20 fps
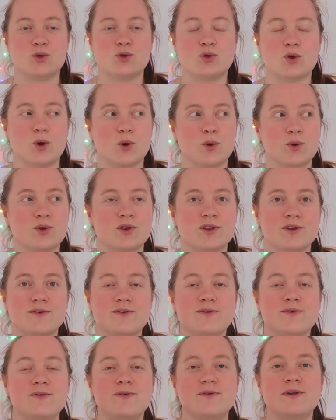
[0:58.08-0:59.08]
so to
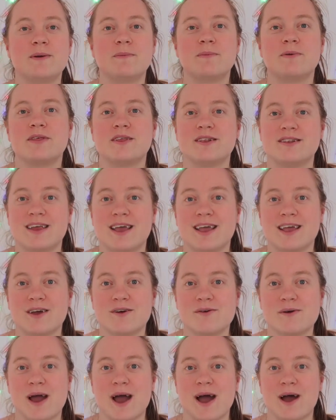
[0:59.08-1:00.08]
flip the day
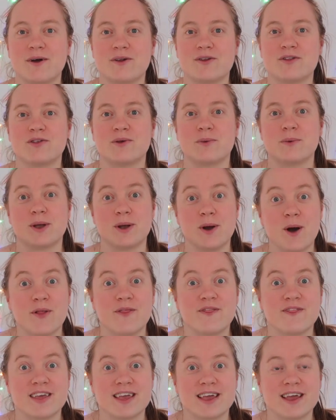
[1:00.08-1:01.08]
around so we
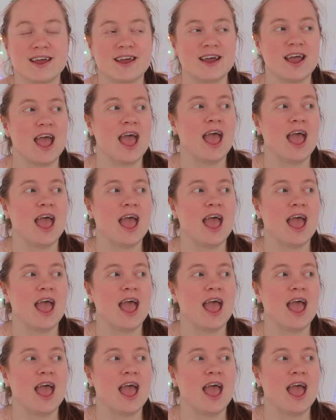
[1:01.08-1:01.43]
got there